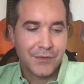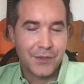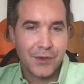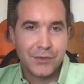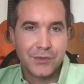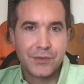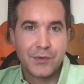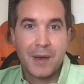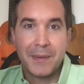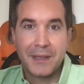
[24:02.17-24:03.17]
for those who
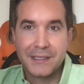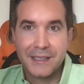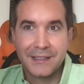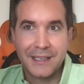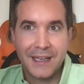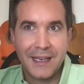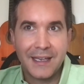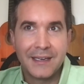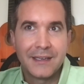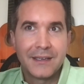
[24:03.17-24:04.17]
might be listening today
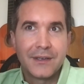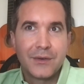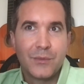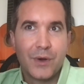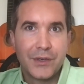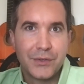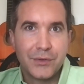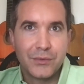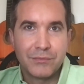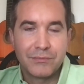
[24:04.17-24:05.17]
and want
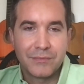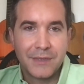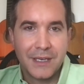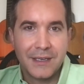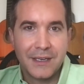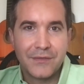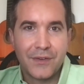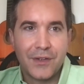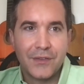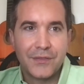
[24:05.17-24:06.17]
to get
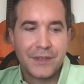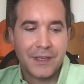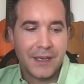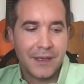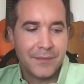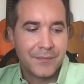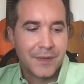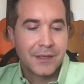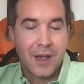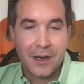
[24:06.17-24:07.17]
involved,
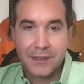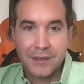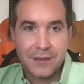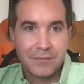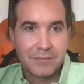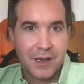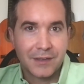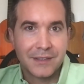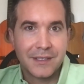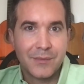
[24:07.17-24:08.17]
talk
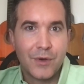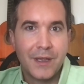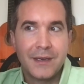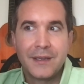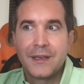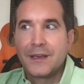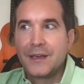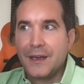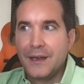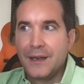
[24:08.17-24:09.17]
to someone.
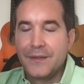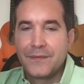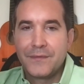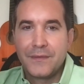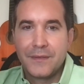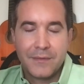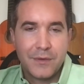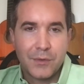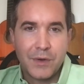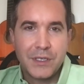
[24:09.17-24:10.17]

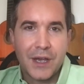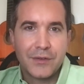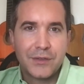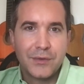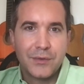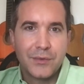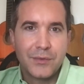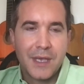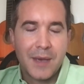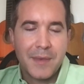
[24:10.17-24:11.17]
You can reach out to
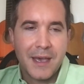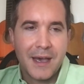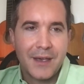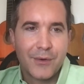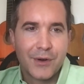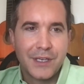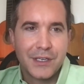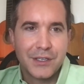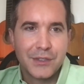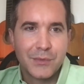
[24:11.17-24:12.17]
the MEI
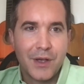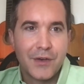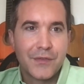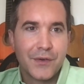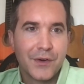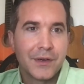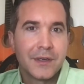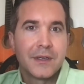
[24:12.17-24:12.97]
organization as well for